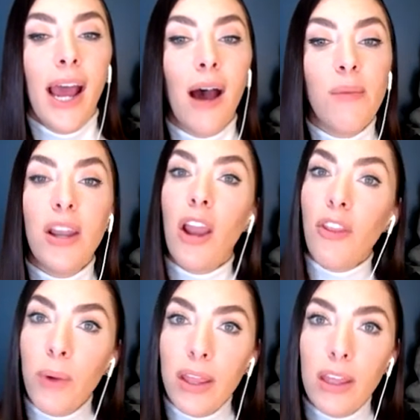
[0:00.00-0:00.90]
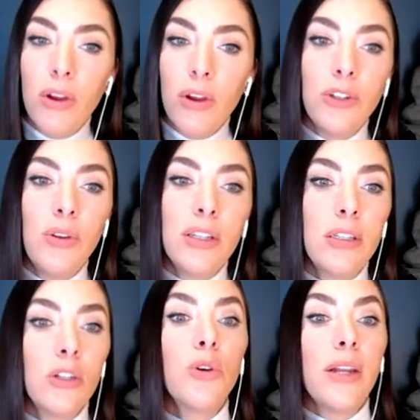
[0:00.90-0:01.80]
Um, another way that you can do this is
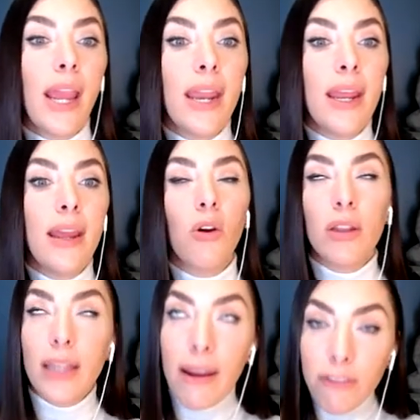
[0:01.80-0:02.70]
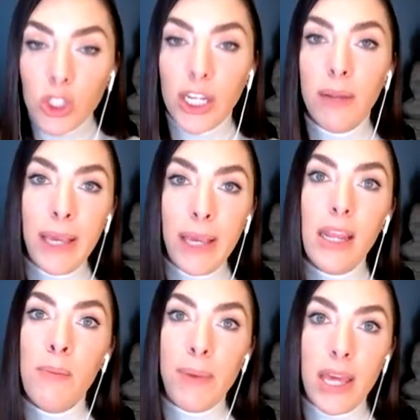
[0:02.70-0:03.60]
creating or leveraging P D
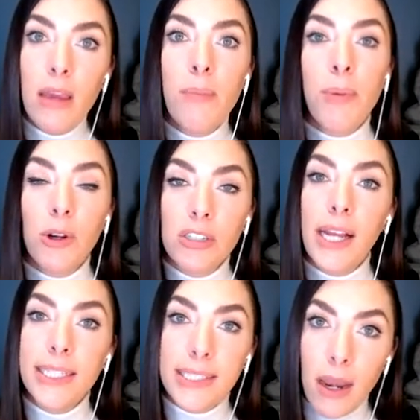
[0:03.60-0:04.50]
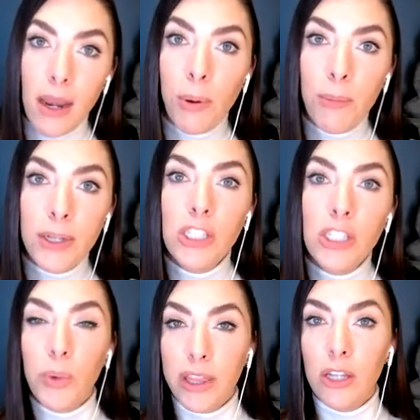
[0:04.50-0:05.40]
P, personalized data permissions,
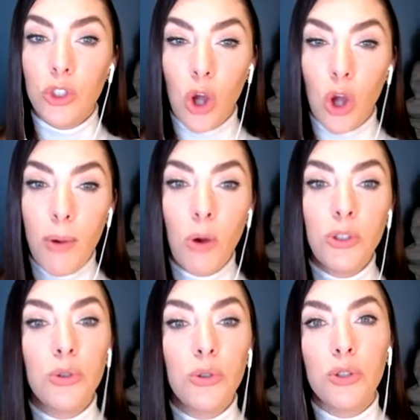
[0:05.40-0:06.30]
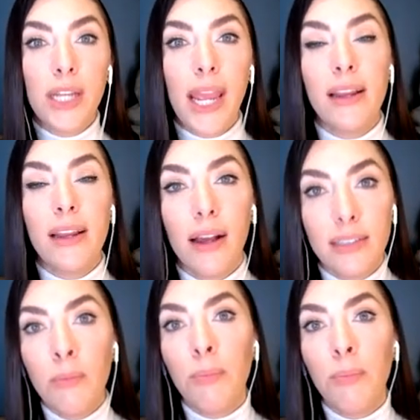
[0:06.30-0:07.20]
within Domo to create
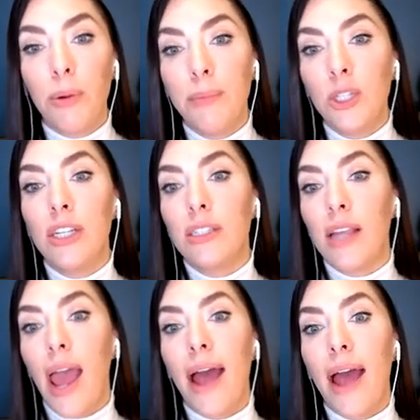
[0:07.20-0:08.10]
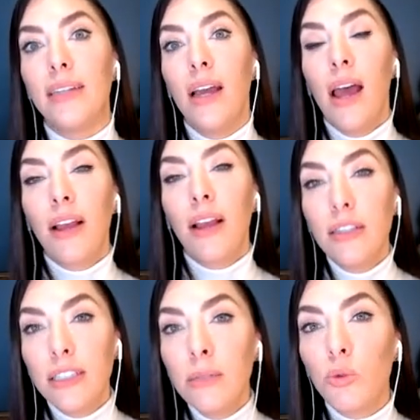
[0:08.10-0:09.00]
custom permissions and
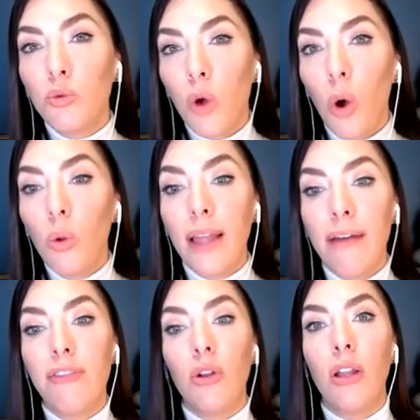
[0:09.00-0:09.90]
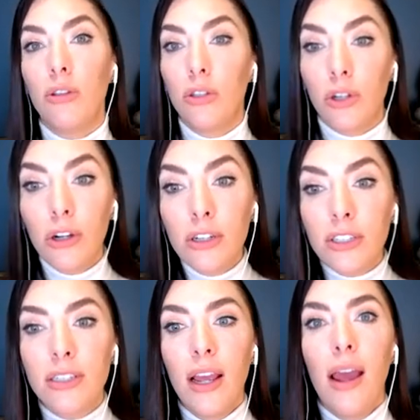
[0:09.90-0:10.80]
custom row level
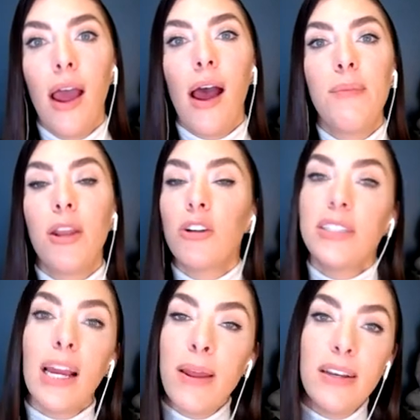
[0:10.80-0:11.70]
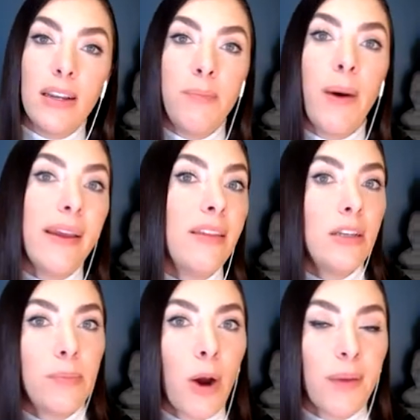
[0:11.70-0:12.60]
alerts um, that are segmented by the
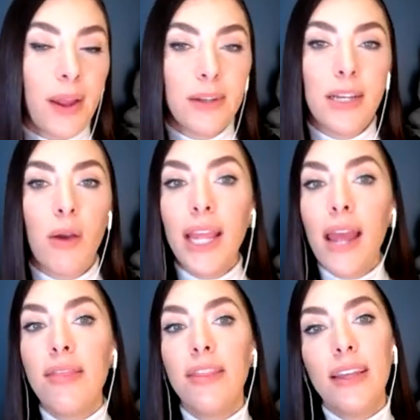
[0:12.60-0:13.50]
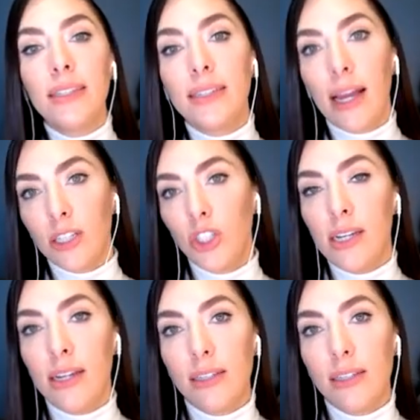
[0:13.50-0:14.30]
department. Now, again, this session is